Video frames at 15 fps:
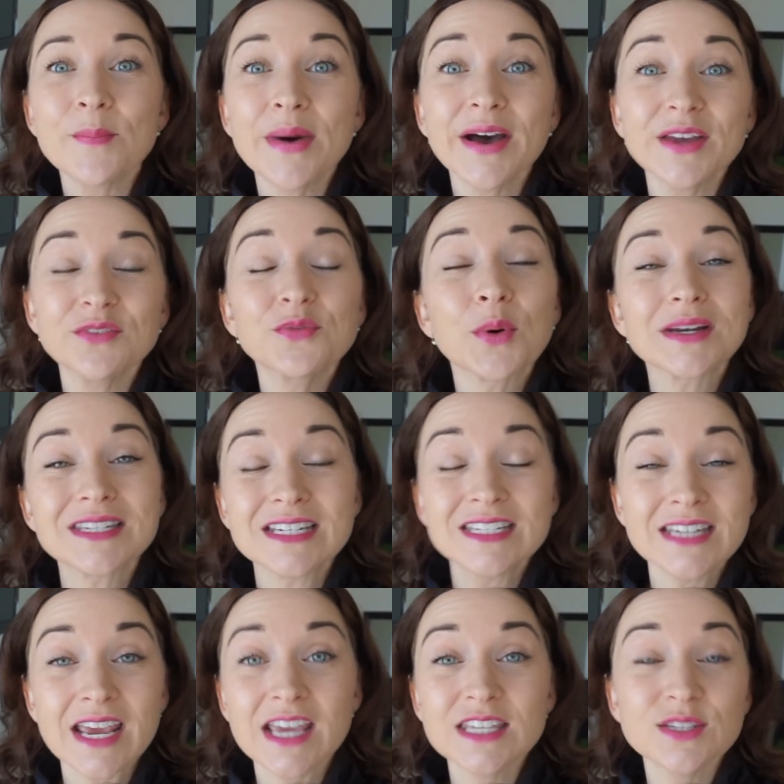but for
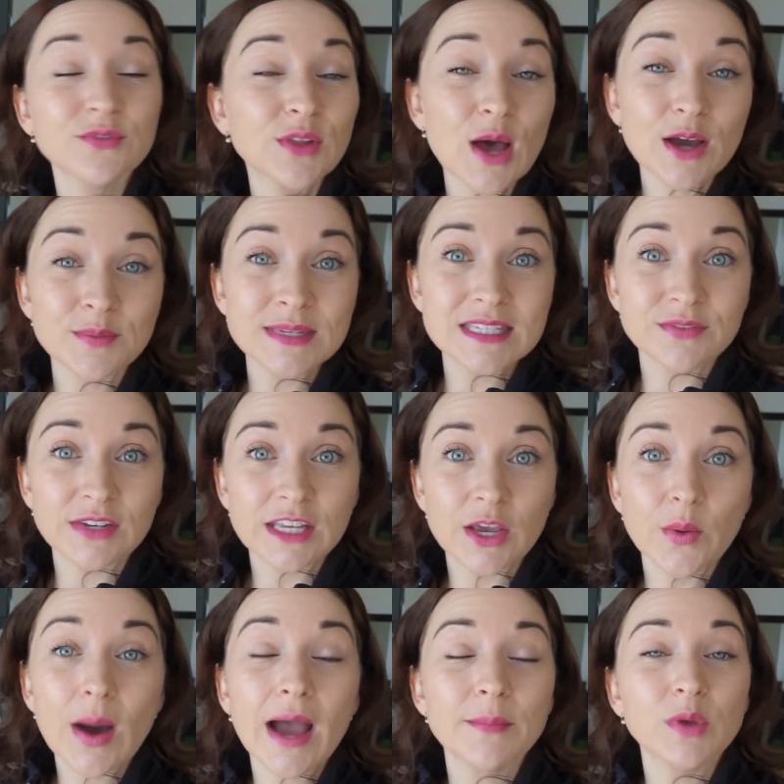today's Vlogmas
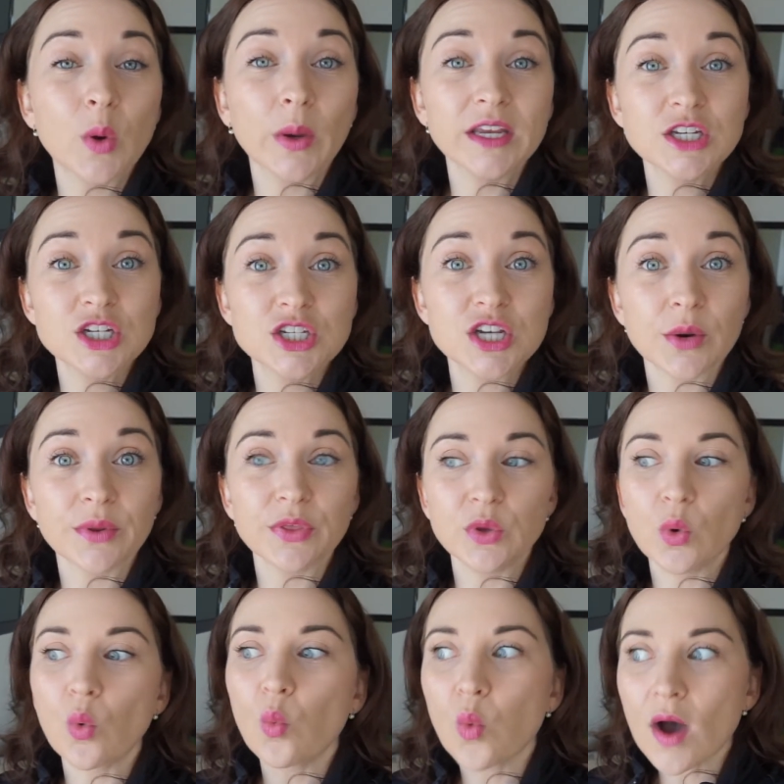video, I'm going to share with
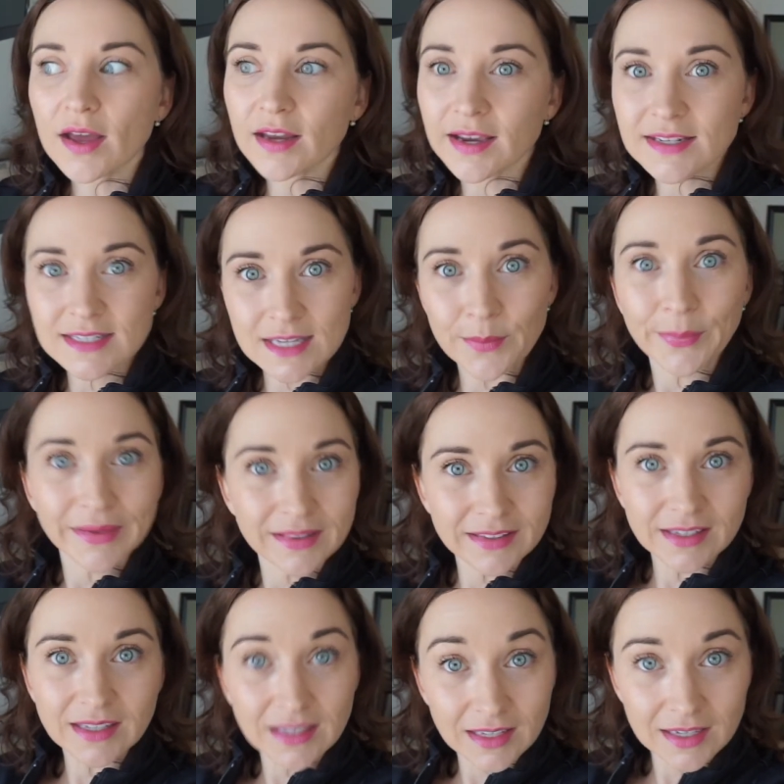you what I
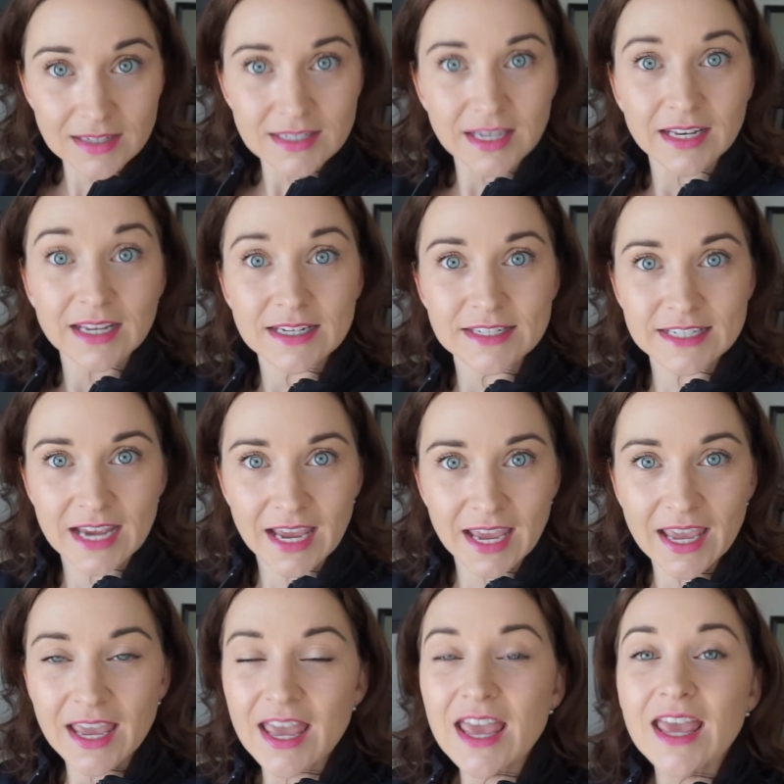typically eat in a
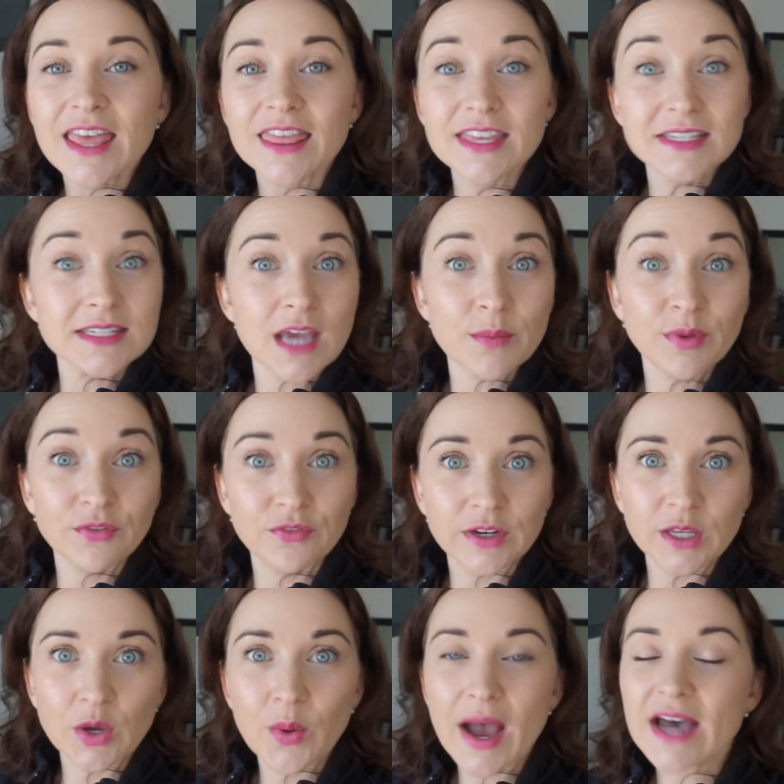day. This type of
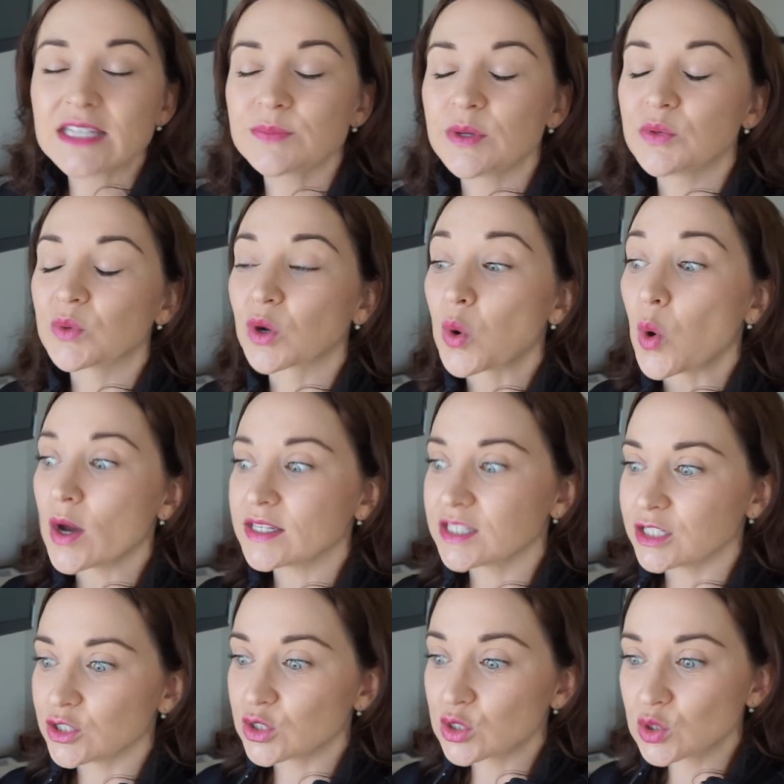video has been
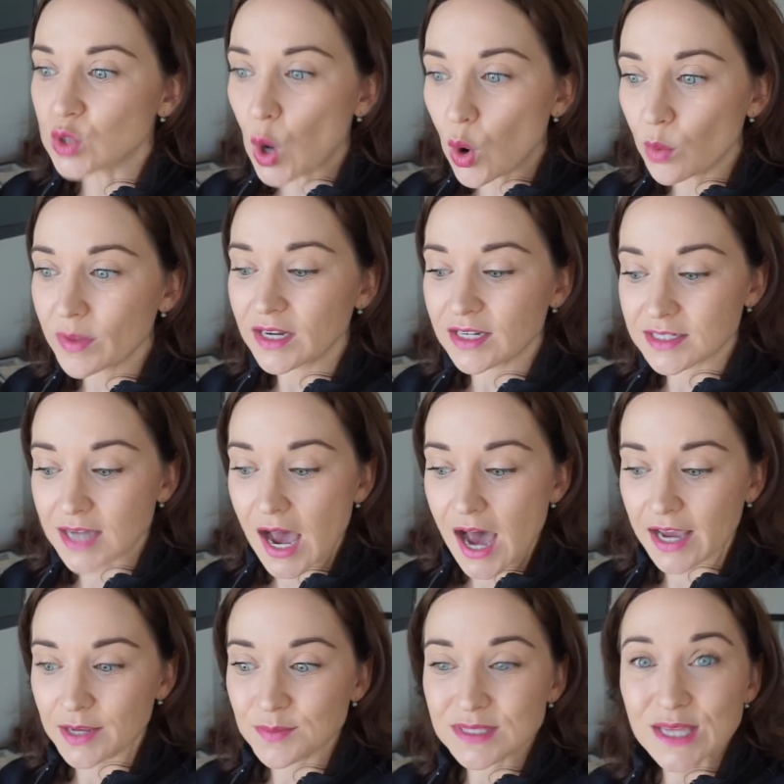requested so many
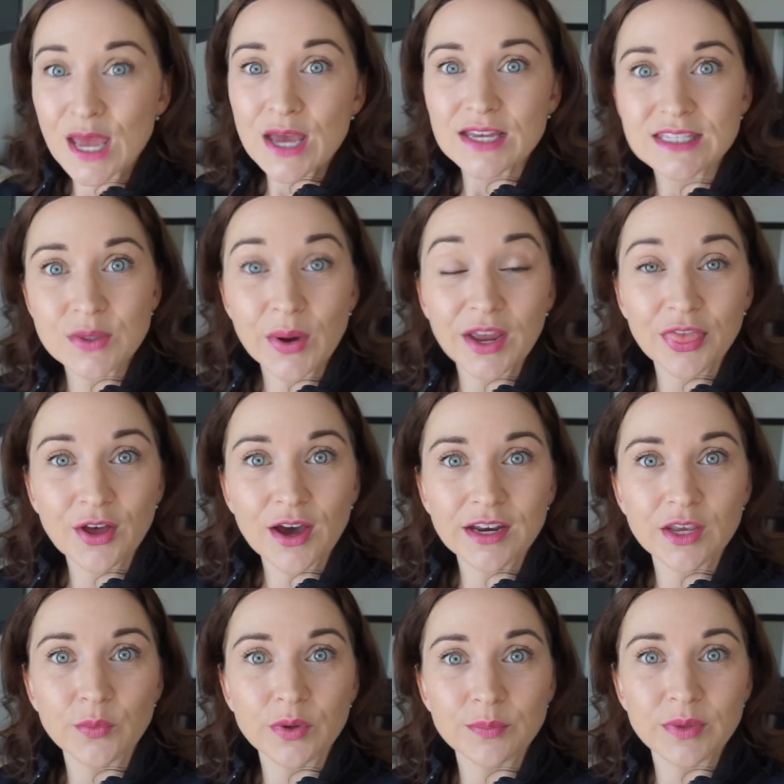times, so I thought
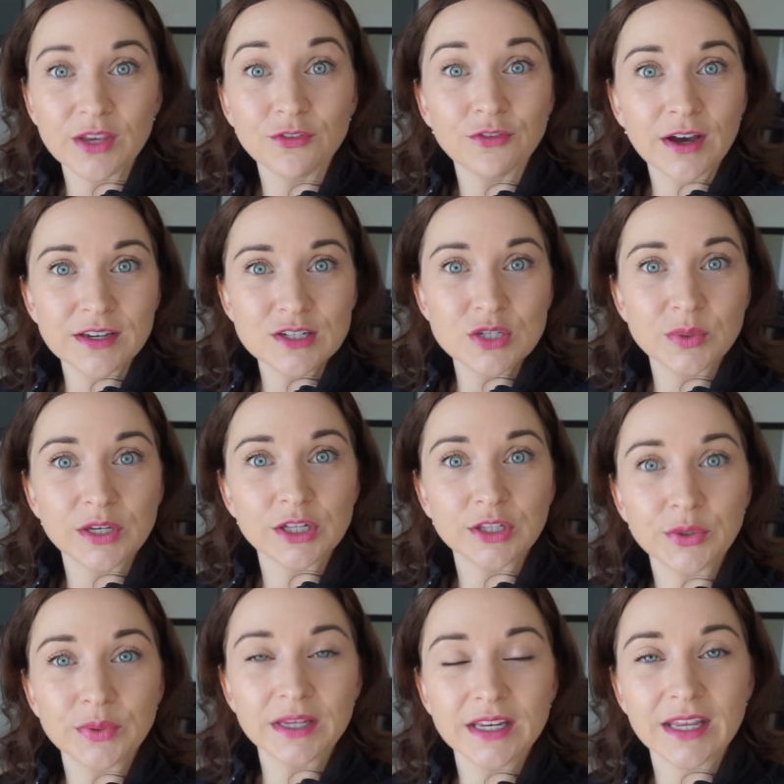it would be fun to
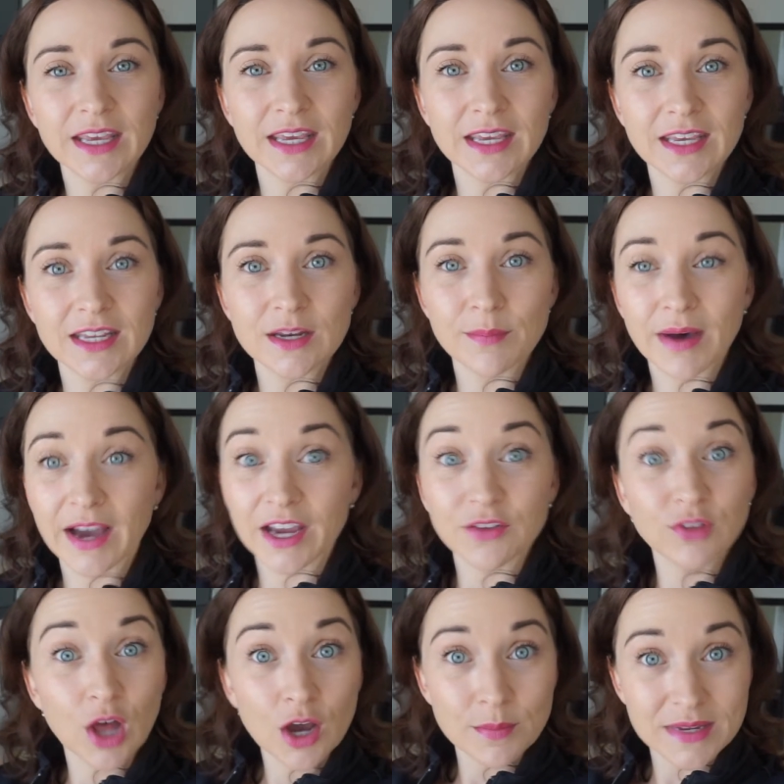include it in my
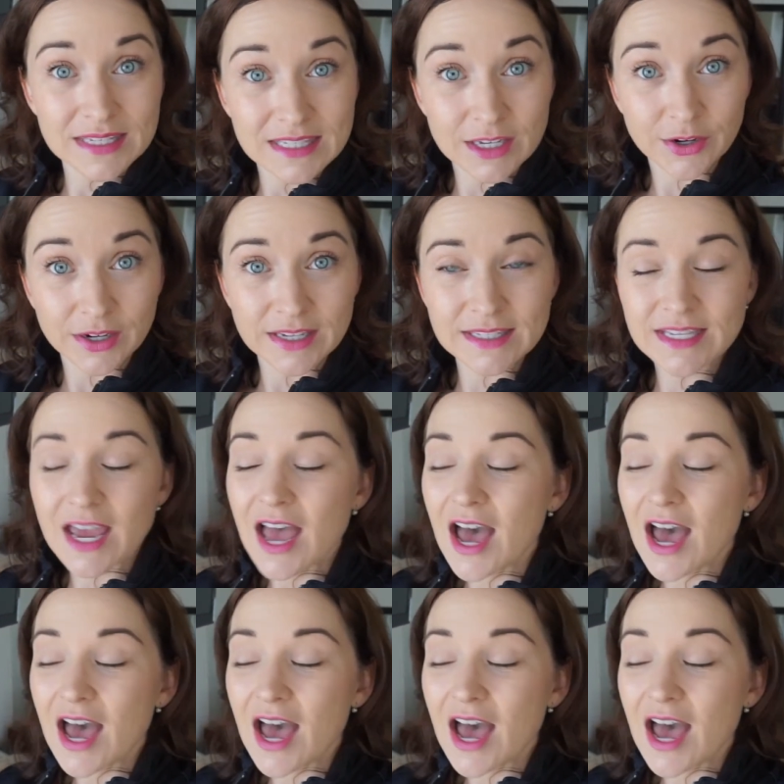Vlogmas series.